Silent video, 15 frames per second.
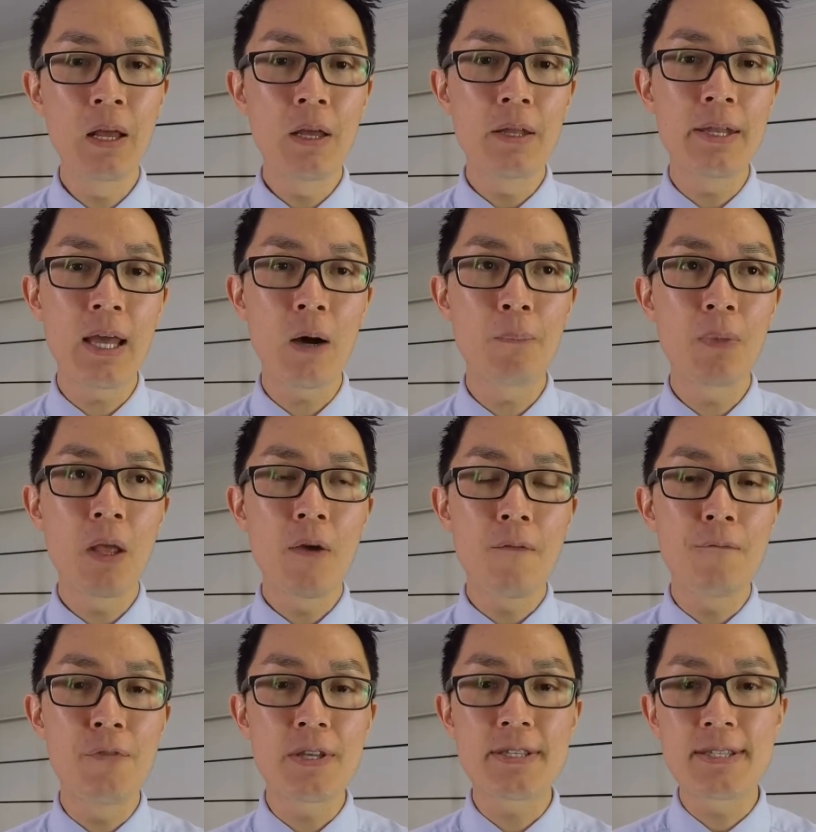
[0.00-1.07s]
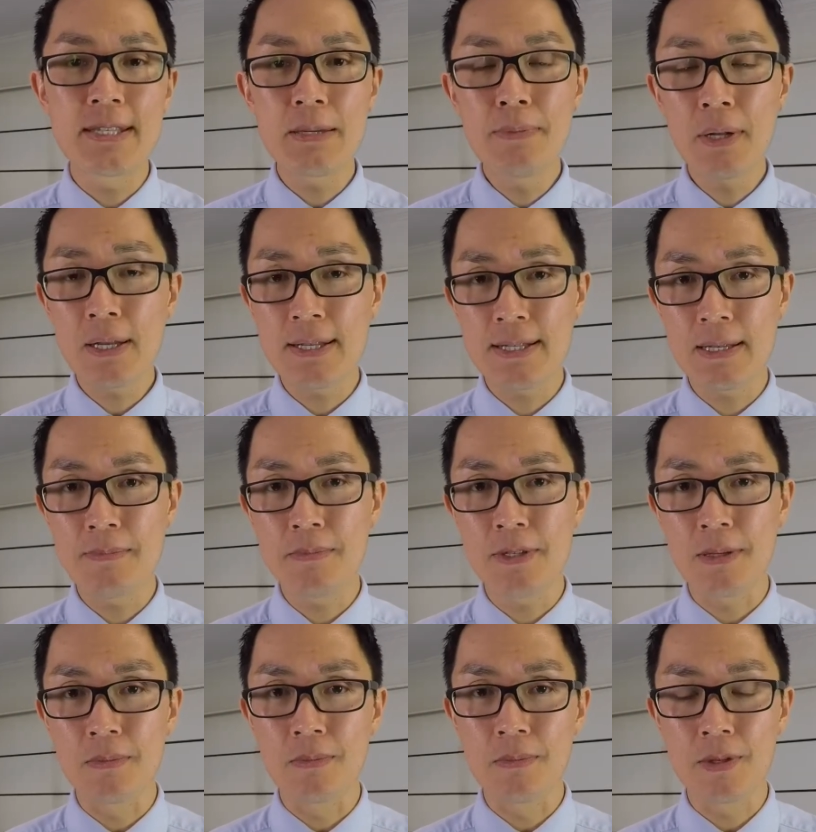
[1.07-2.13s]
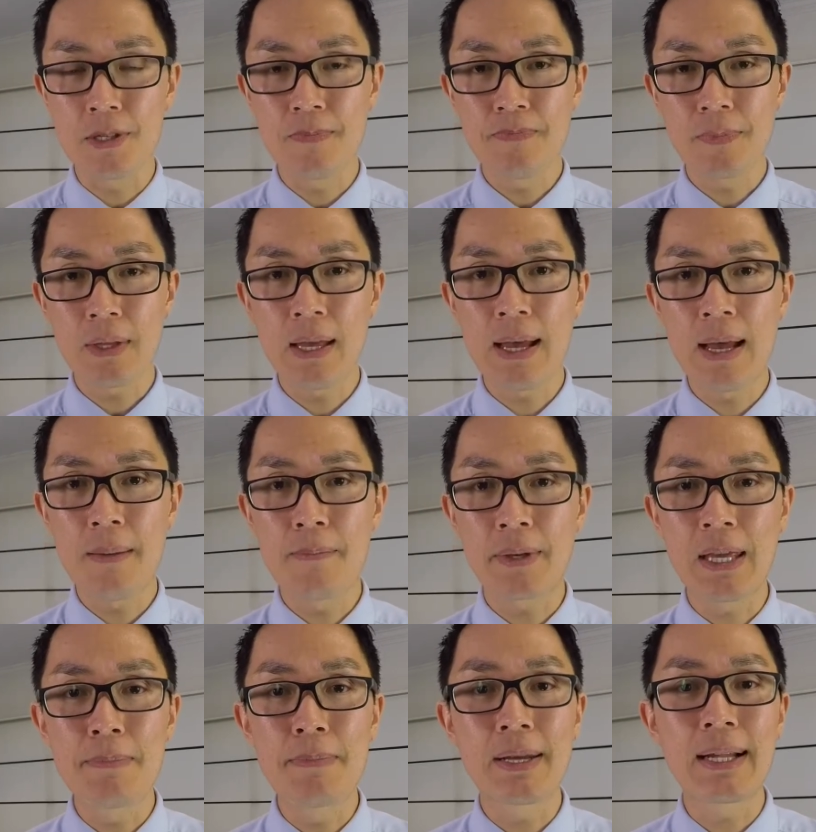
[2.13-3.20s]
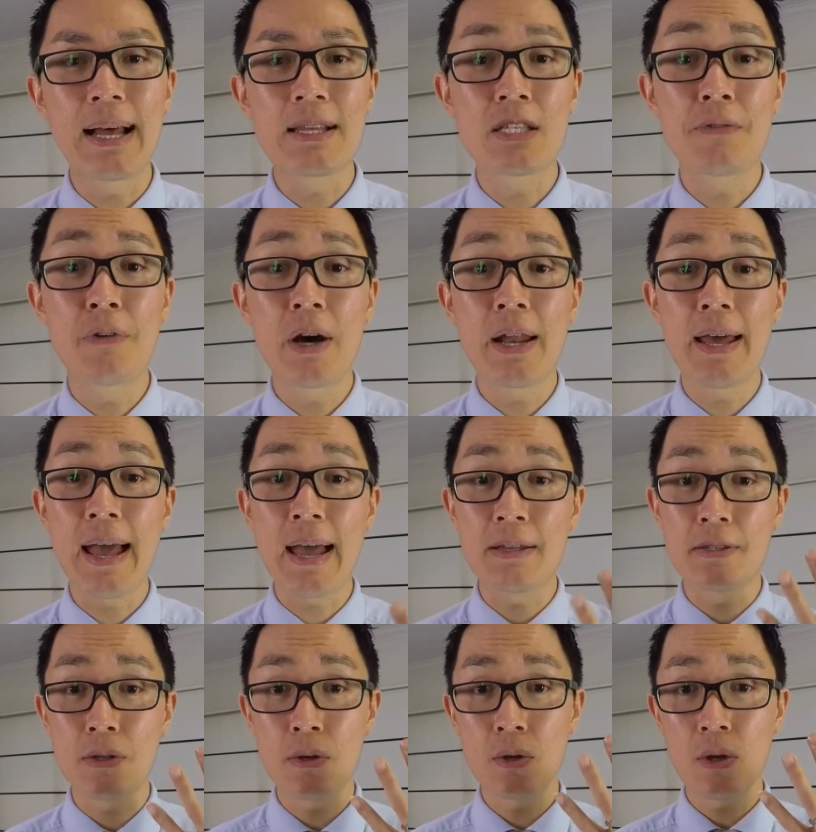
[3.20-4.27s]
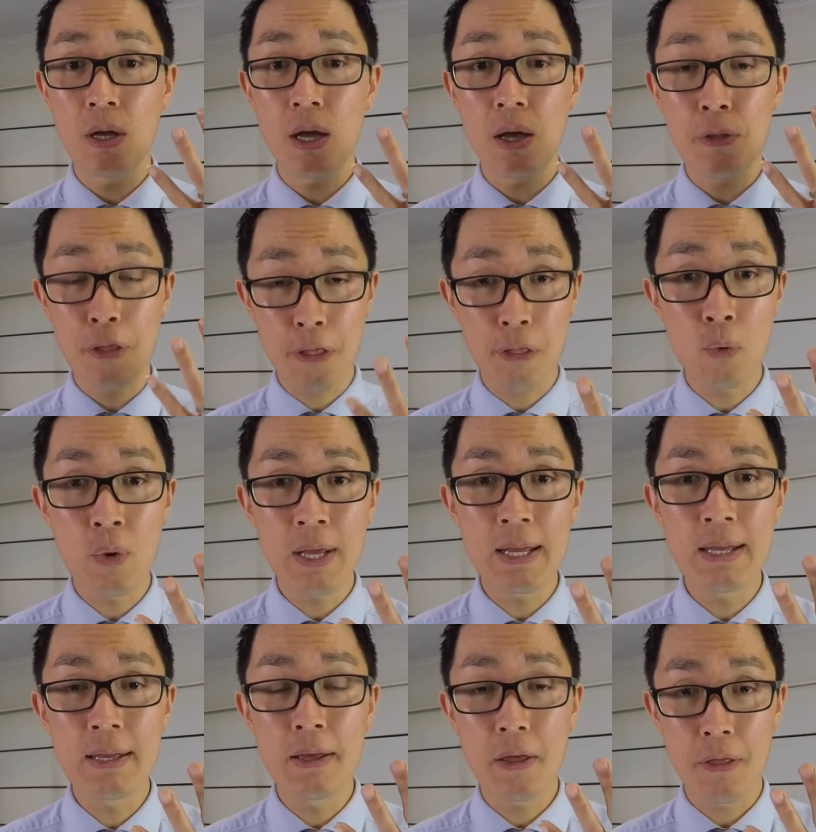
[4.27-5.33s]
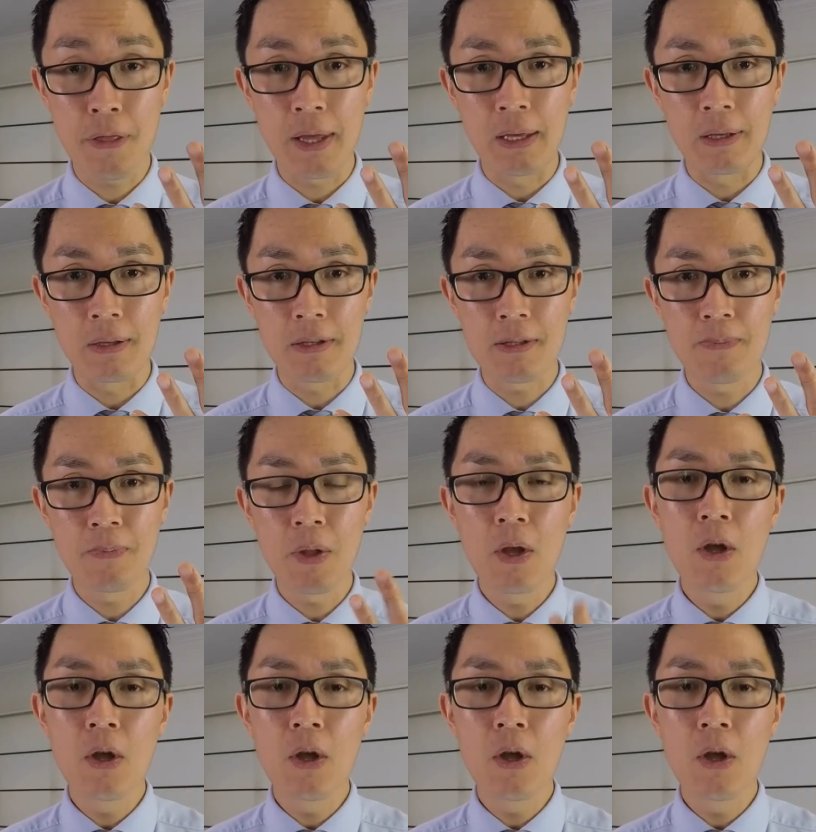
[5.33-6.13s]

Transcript: Now, vestibular symptoms um, can be classified as three things.